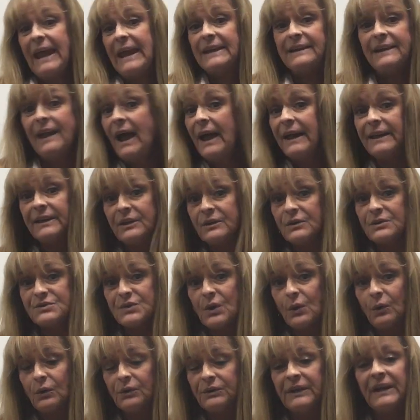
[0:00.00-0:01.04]
8, 9 years
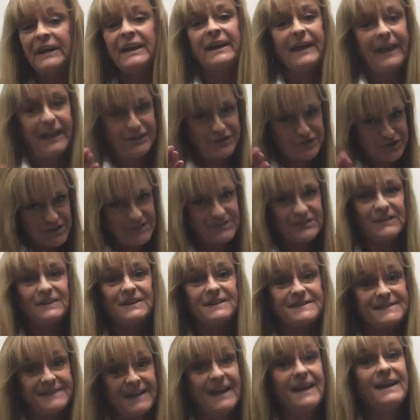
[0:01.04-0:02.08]
old? And she's going
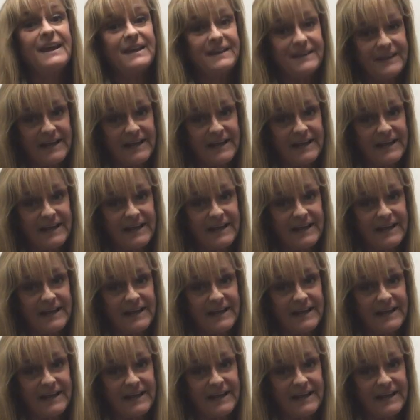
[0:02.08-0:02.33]
to say,